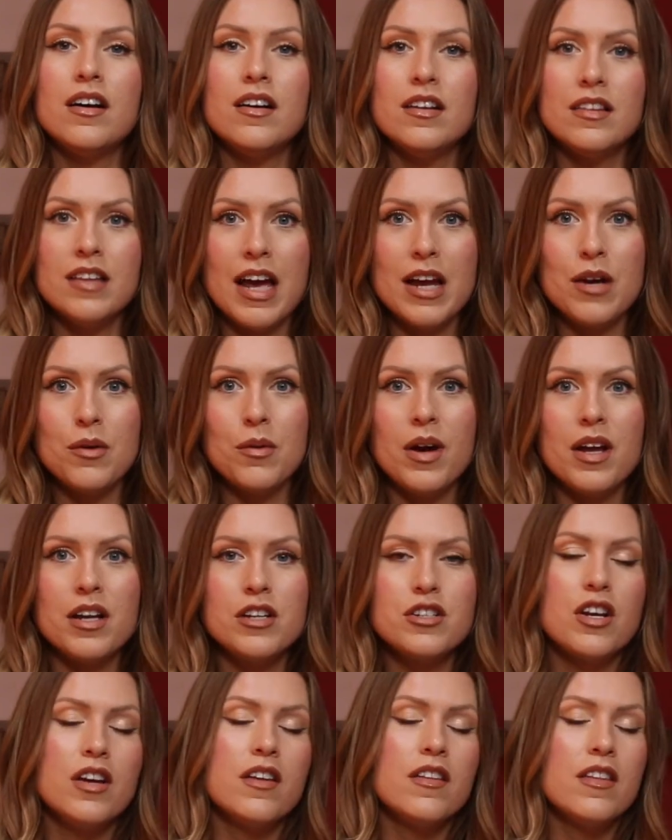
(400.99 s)

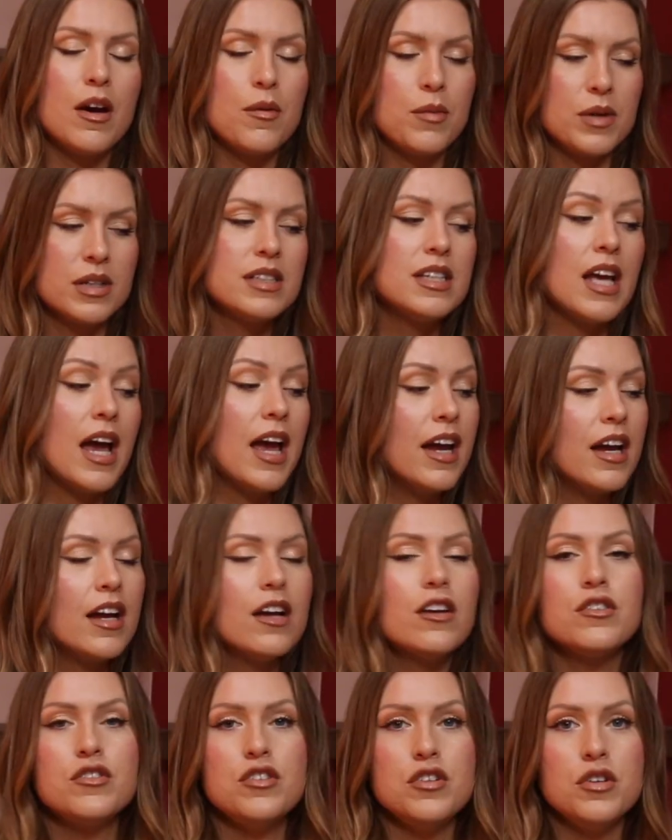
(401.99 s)
language that we're saying
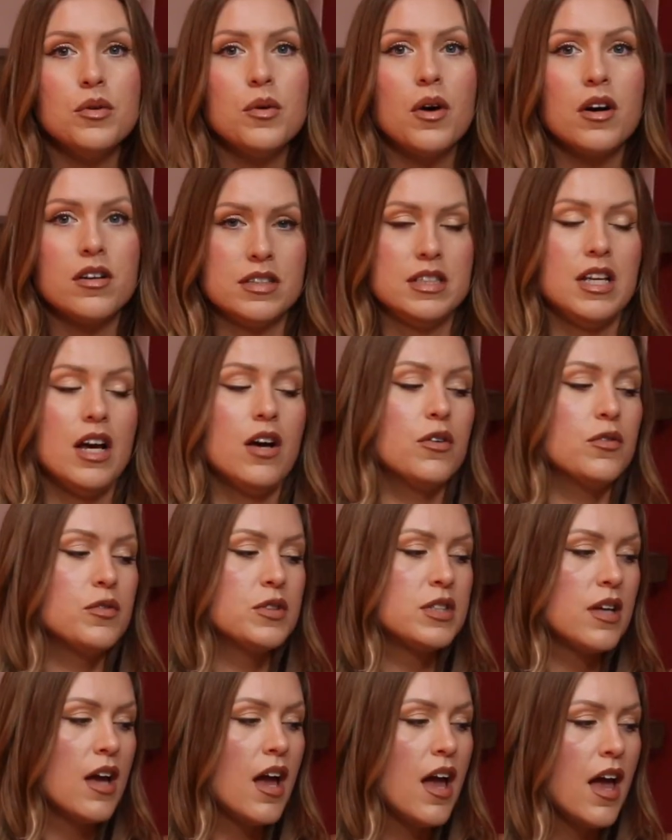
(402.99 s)
to
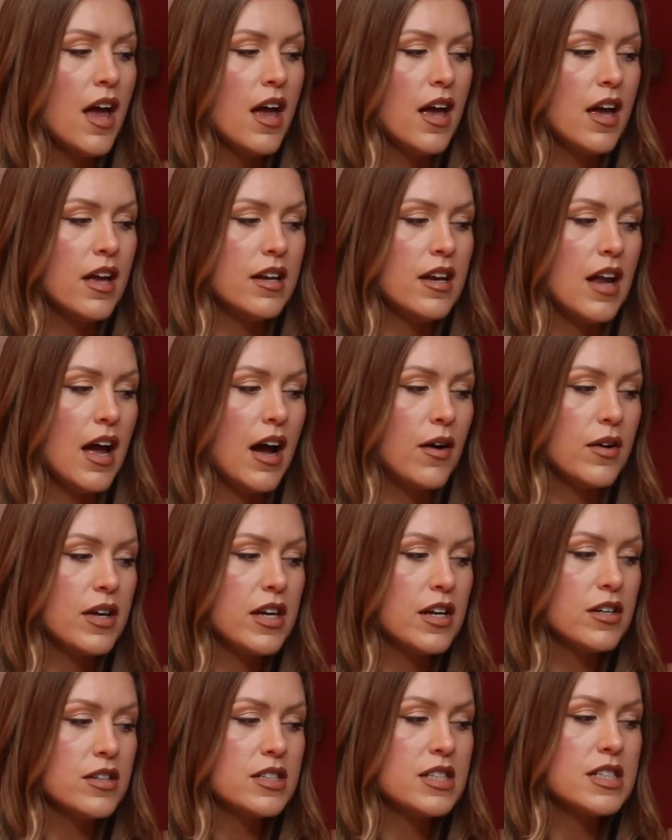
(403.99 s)
ourselves. Now,
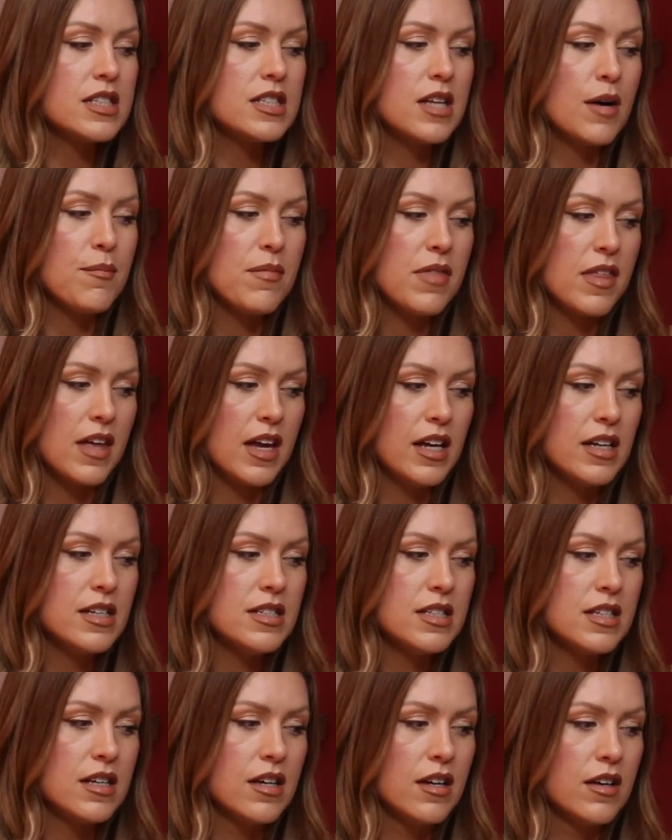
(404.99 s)
here's some
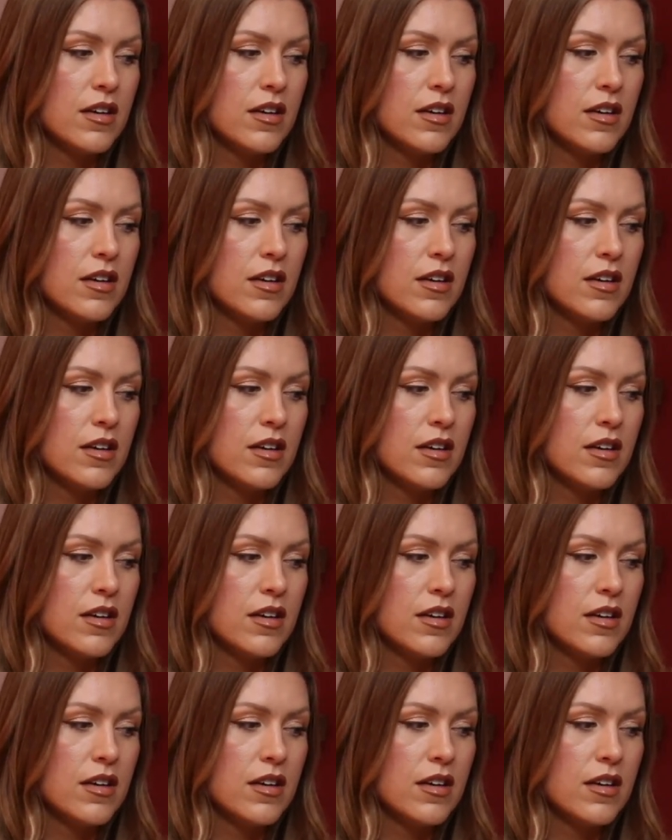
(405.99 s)
things